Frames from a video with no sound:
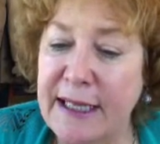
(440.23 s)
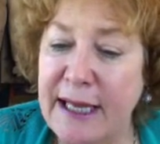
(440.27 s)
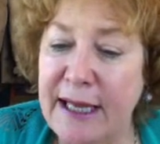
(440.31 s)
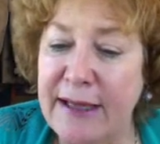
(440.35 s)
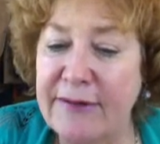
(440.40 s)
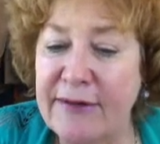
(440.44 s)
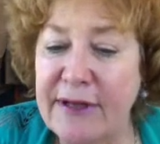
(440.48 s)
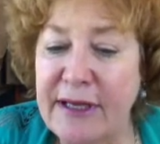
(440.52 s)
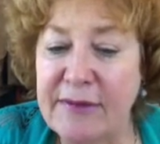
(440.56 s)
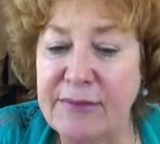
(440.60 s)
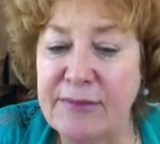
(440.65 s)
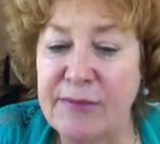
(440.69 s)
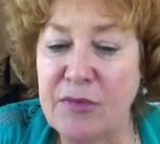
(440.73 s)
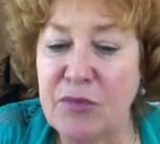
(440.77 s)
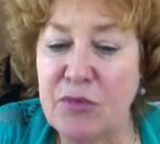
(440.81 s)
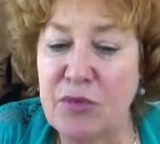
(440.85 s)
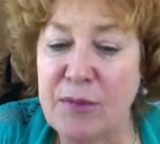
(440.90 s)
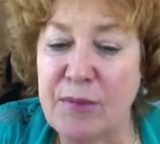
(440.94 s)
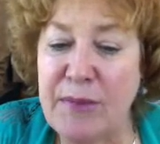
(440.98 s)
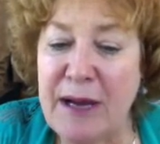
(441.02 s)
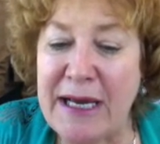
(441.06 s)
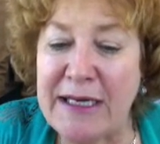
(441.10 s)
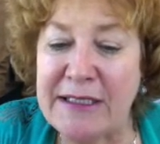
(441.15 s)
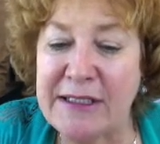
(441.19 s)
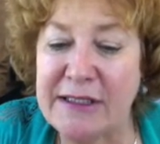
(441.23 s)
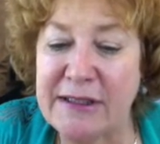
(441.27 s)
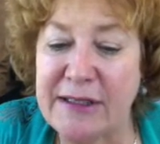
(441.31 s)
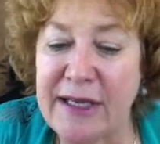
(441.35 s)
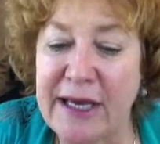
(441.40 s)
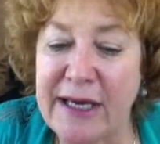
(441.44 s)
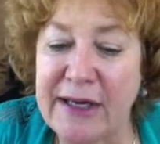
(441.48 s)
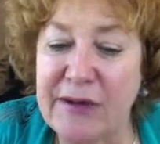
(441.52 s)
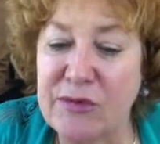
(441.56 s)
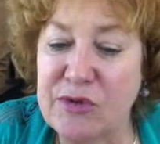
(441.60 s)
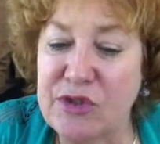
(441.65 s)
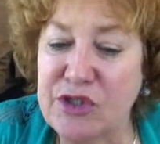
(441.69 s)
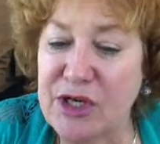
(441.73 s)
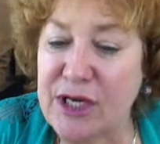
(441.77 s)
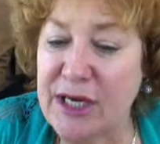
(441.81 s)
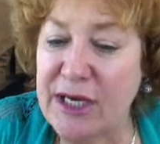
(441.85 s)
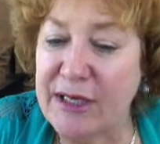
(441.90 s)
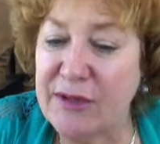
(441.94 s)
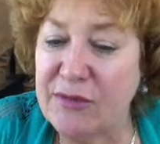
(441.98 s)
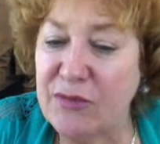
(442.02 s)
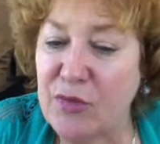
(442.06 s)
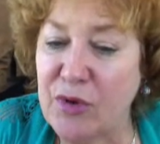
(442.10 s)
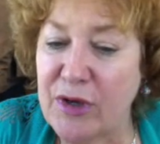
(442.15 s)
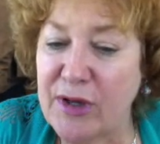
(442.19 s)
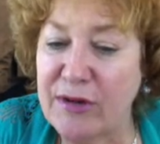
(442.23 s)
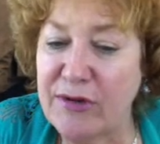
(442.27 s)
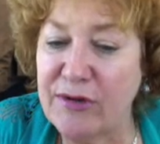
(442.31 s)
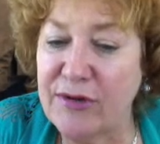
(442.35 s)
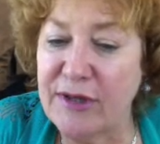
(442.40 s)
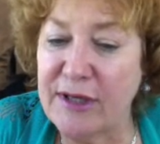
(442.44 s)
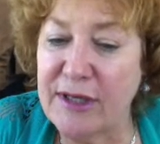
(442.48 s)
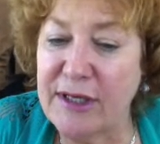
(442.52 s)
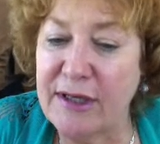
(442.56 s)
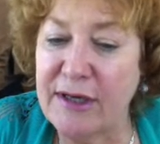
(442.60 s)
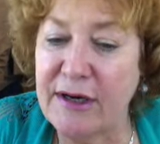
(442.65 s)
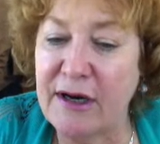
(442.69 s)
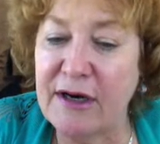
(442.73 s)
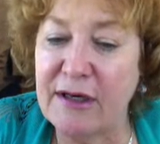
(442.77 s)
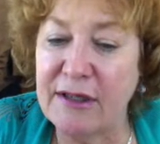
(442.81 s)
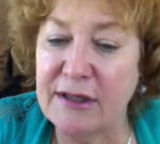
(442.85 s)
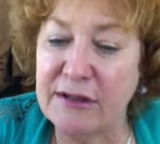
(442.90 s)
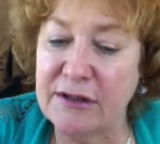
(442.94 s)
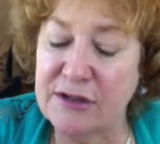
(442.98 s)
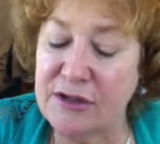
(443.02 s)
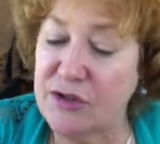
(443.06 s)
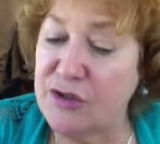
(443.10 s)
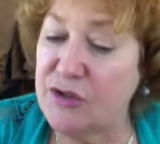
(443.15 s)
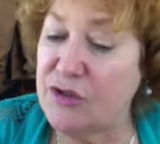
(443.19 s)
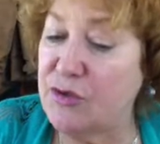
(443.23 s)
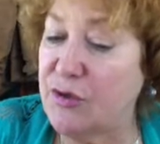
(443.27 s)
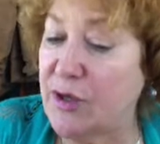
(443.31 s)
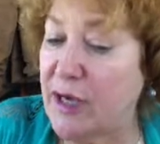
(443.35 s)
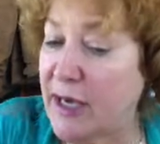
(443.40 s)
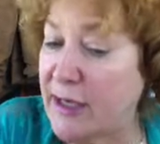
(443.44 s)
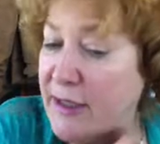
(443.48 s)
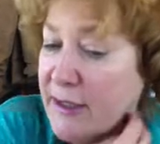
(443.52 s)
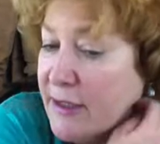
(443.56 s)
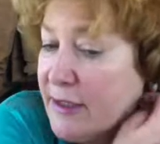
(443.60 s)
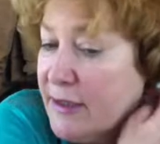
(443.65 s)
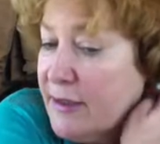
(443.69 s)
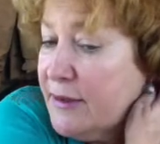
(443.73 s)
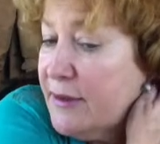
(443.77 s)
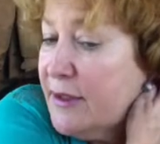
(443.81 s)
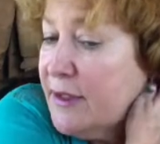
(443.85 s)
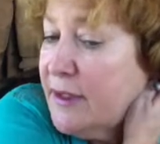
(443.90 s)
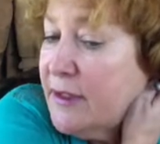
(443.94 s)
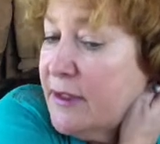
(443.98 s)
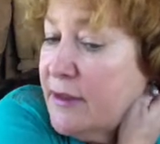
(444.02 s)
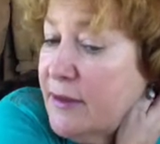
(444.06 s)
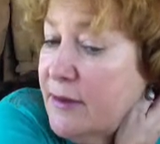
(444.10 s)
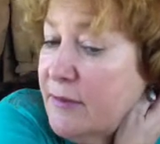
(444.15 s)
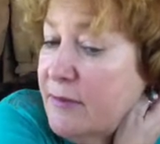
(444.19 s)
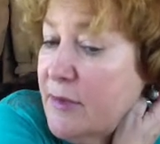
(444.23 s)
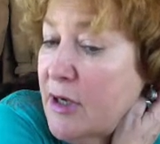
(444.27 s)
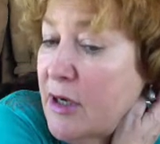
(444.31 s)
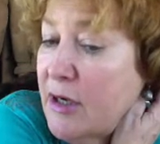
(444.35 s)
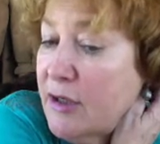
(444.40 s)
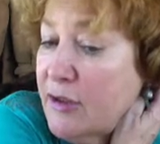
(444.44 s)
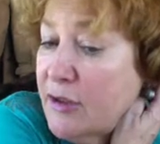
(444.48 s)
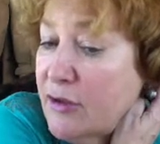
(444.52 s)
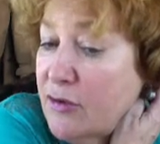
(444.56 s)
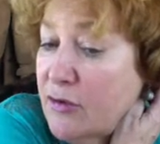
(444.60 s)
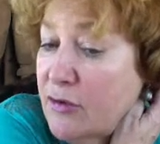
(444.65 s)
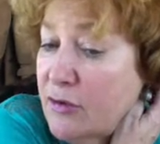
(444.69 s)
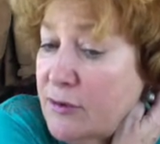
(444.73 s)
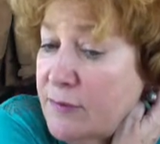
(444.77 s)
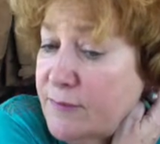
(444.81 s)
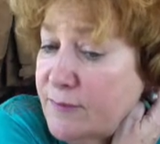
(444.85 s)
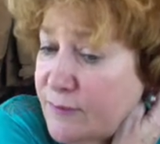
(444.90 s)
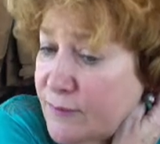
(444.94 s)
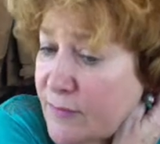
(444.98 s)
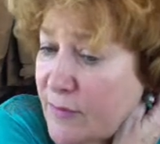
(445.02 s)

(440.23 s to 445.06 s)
And then we're back to language again with the Arnold and Ducati article.